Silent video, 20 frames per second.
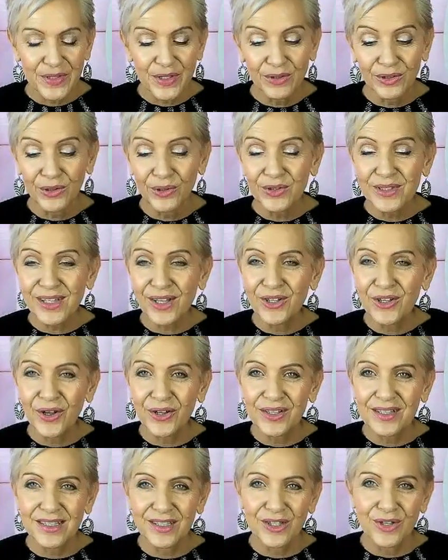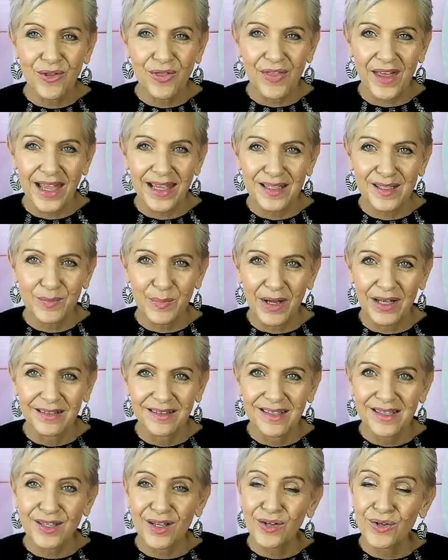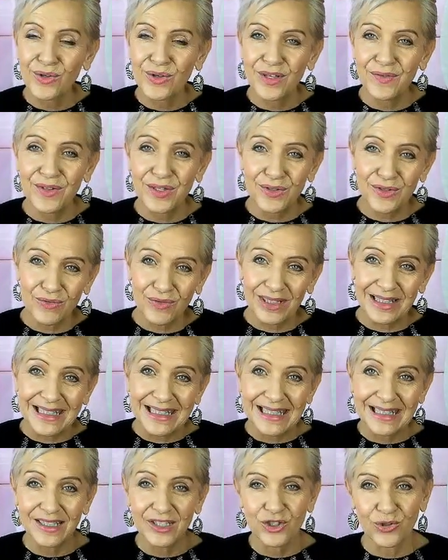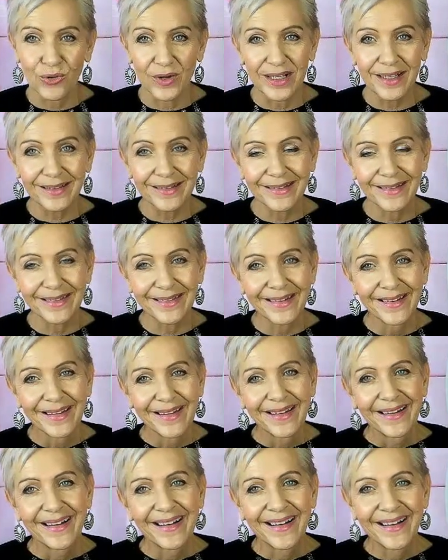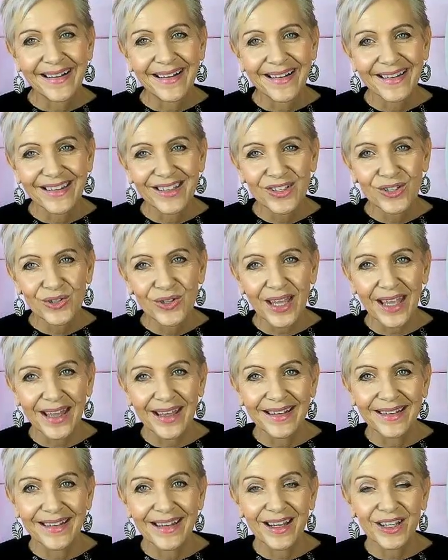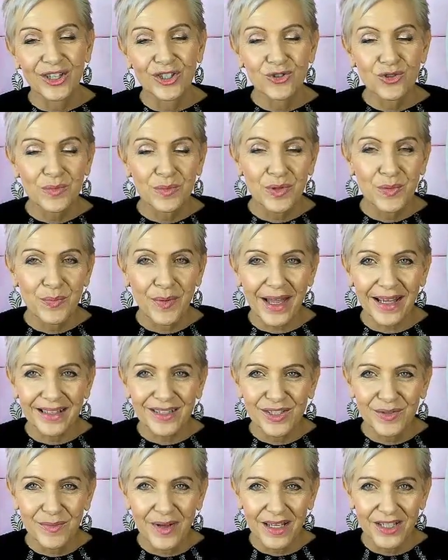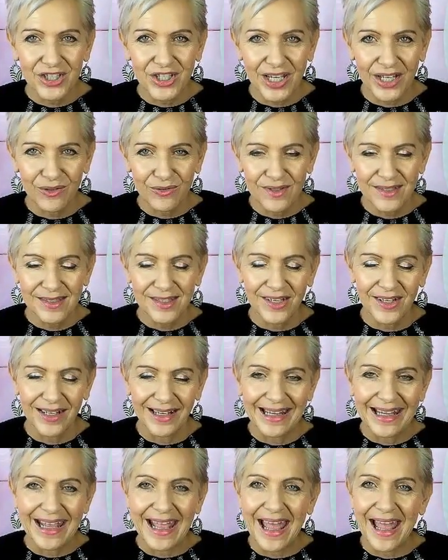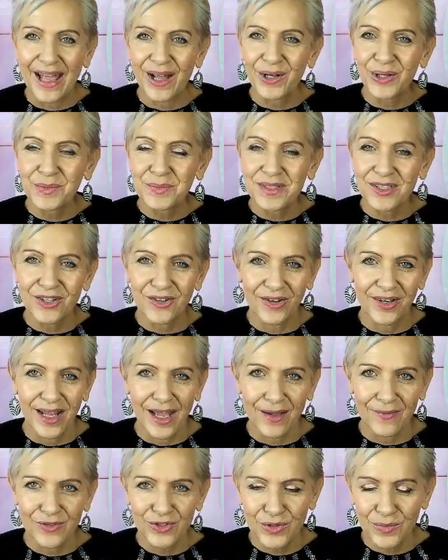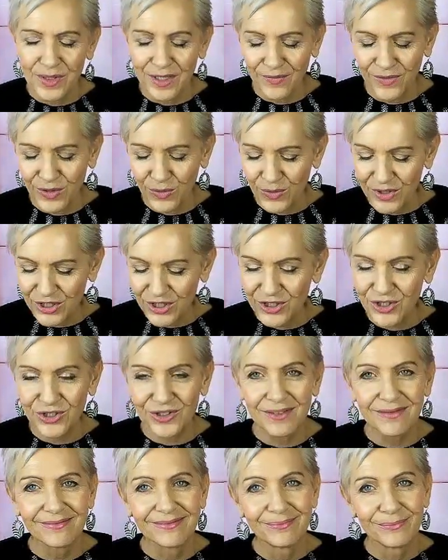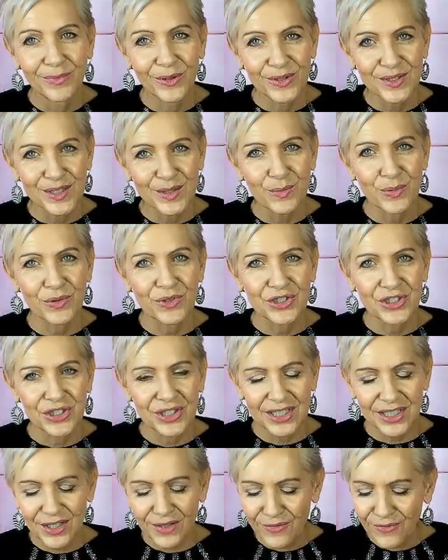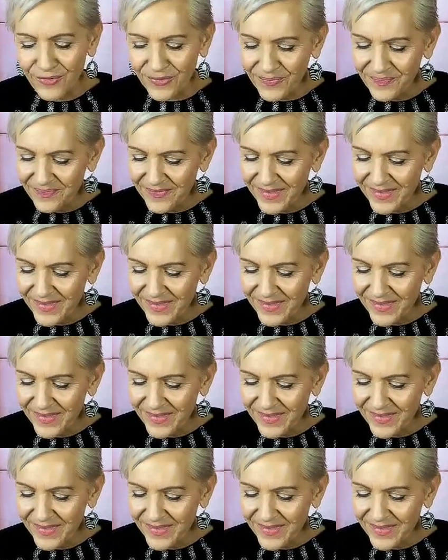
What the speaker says: You'll also notice a new thanks button. So if you really enjoyed it, you can contribute back to my channel. Certainly helps. You don't have to, but if you wish to, most appreciative.